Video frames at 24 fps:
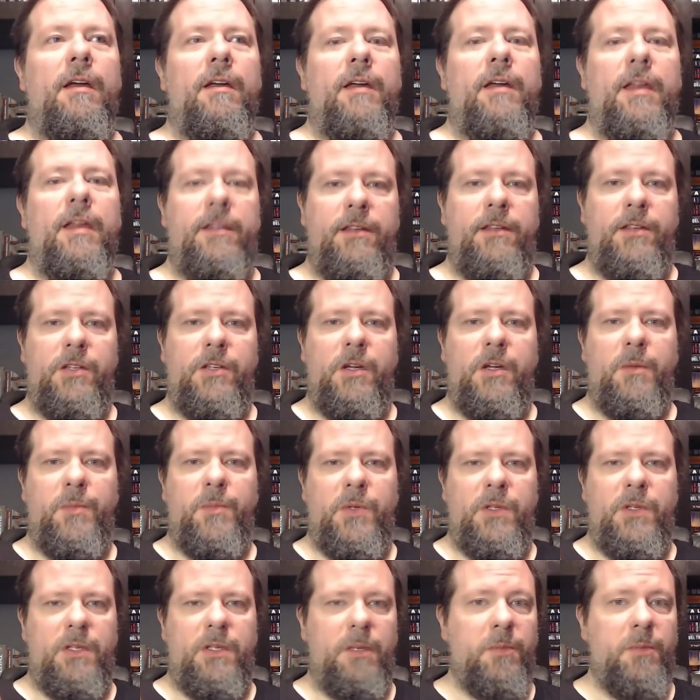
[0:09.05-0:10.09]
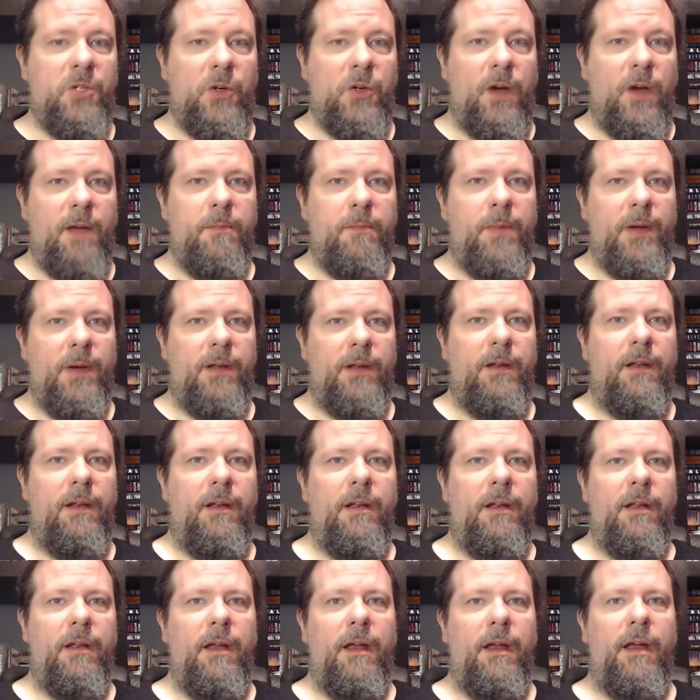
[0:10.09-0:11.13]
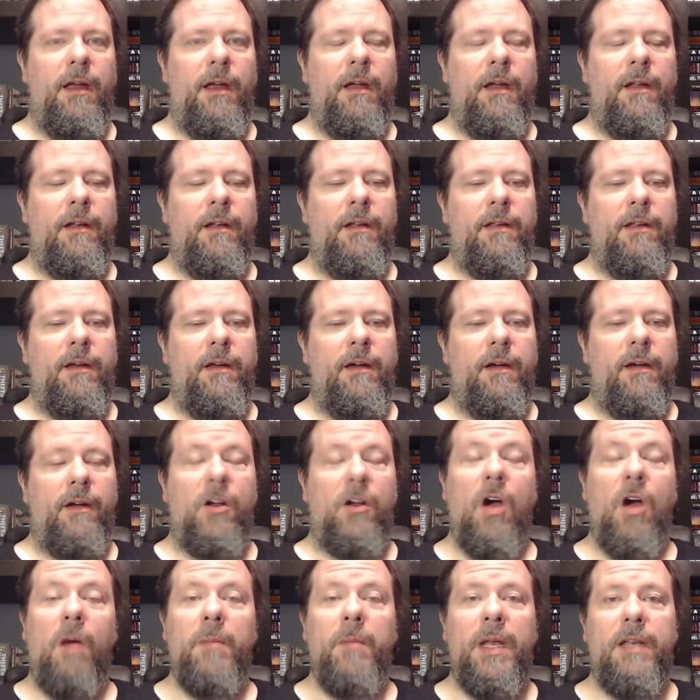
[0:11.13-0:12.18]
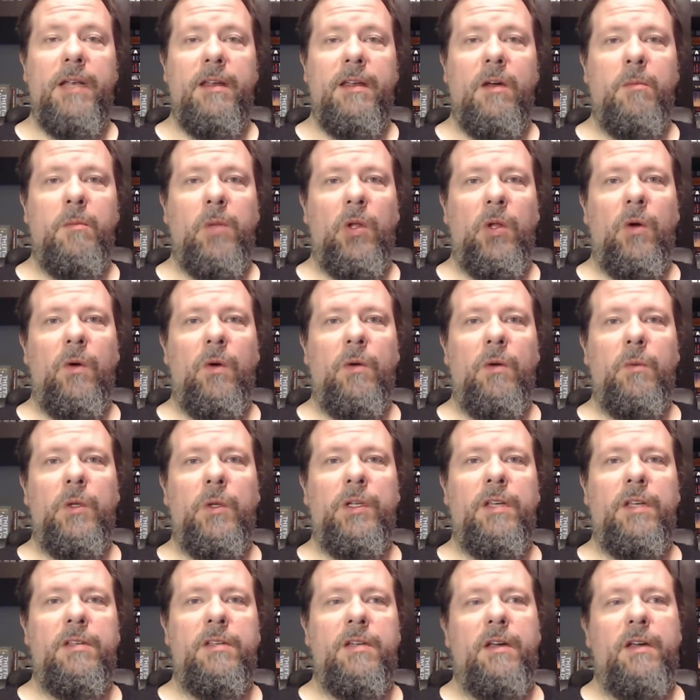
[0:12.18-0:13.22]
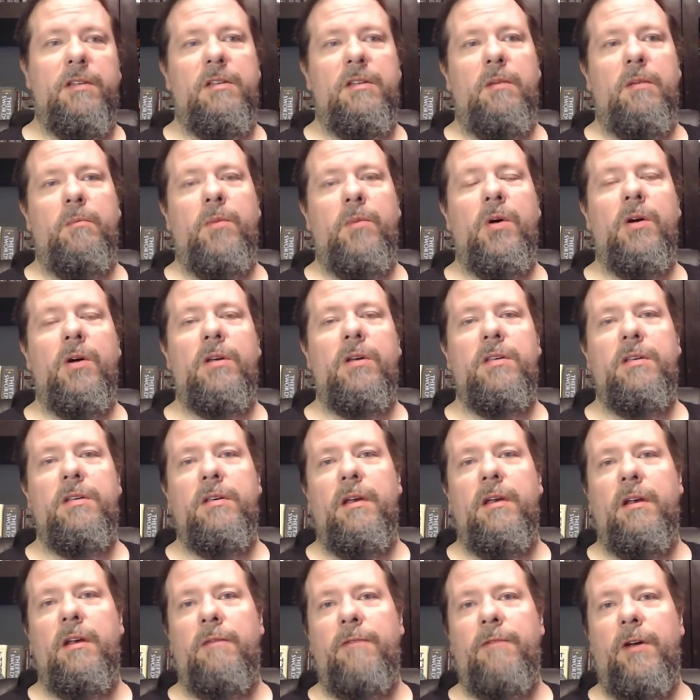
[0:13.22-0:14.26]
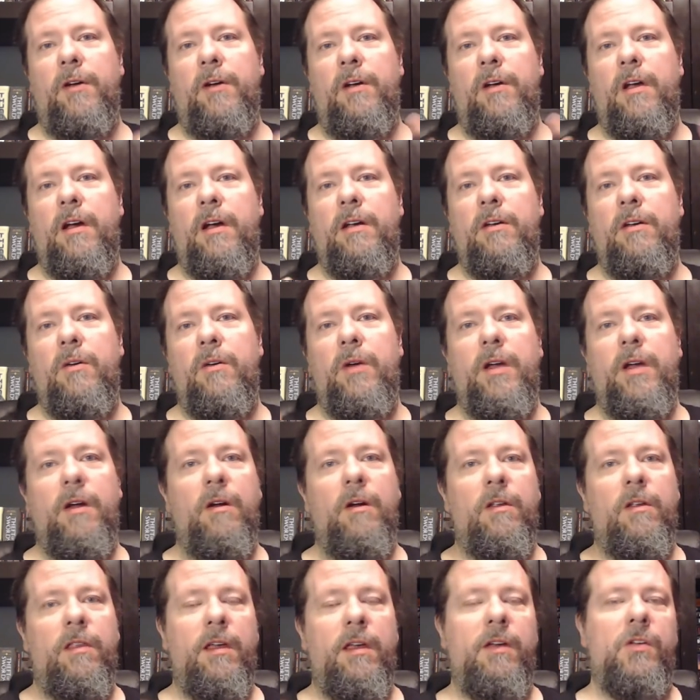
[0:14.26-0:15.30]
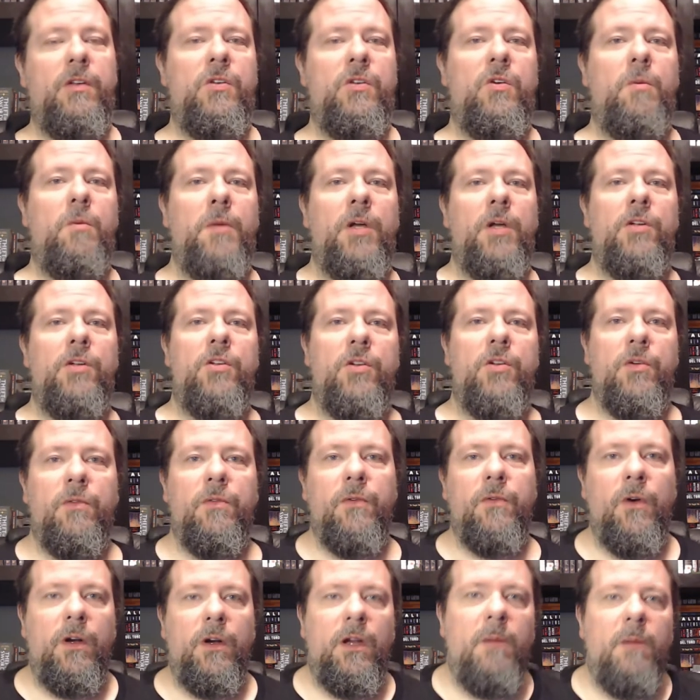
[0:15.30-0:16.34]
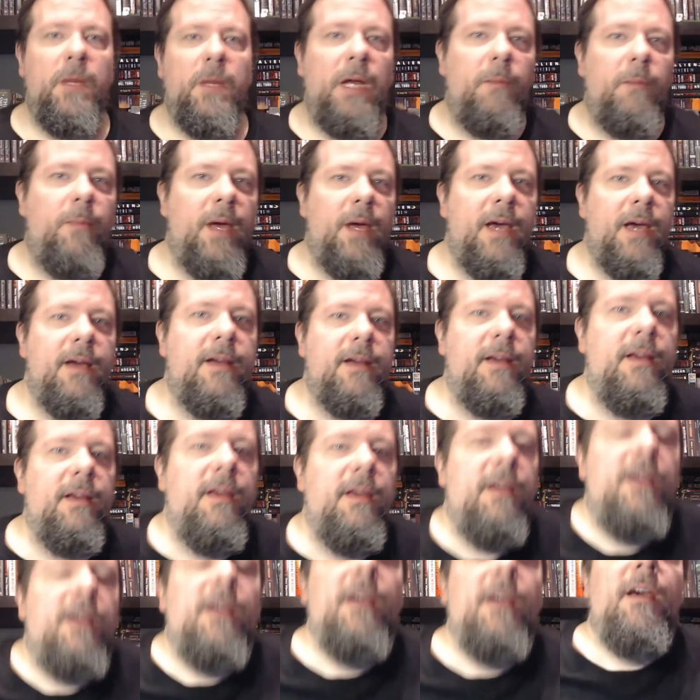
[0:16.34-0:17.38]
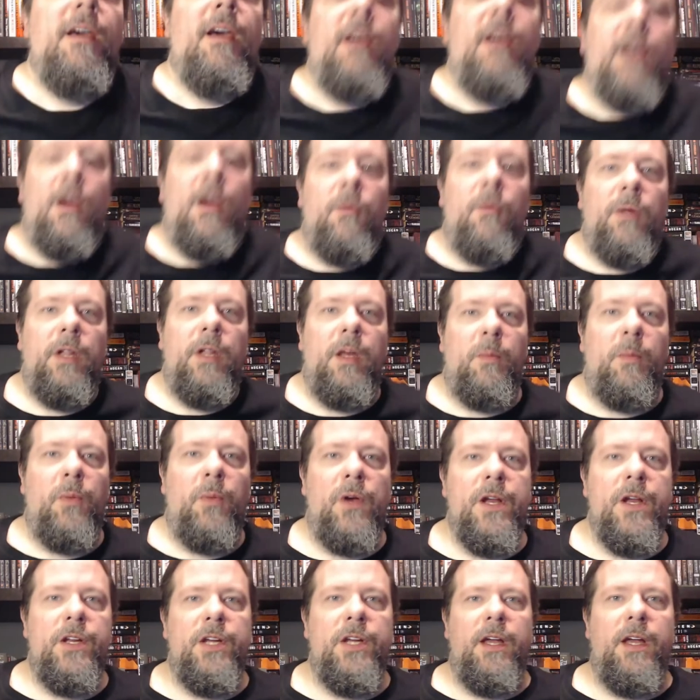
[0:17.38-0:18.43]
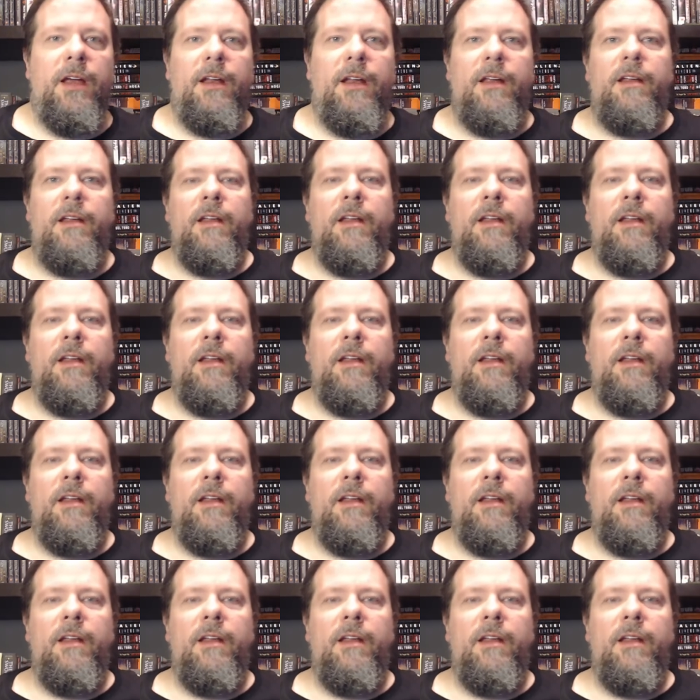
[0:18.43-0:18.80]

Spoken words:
hit the subscribe button and comment down below and we'll discuss some books. And if you're not new here, thanks so much for coming back. I really appreciate it.